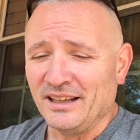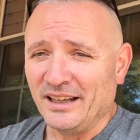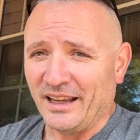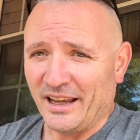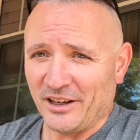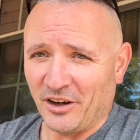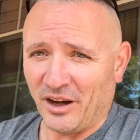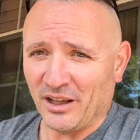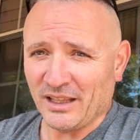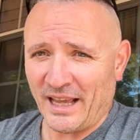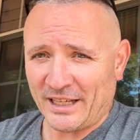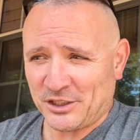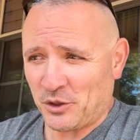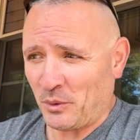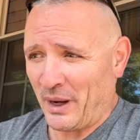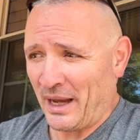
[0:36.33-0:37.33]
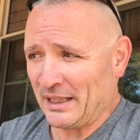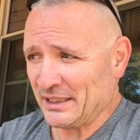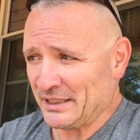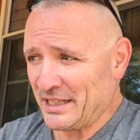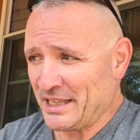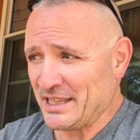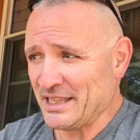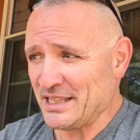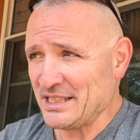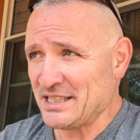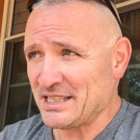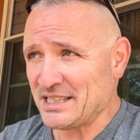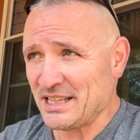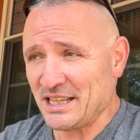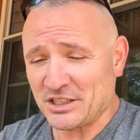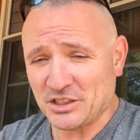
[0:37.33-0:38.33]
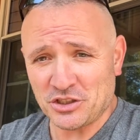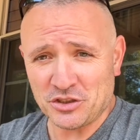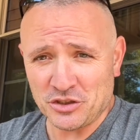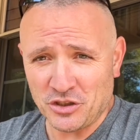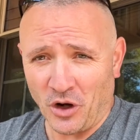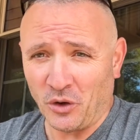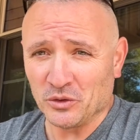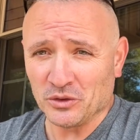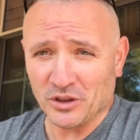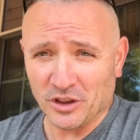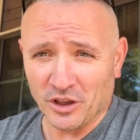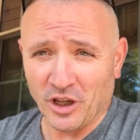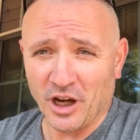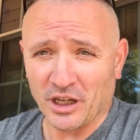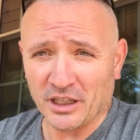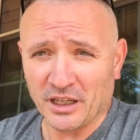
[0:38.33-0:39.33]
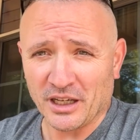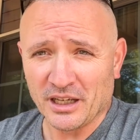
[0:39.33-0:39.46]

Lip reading: in all actuality, these seats don't look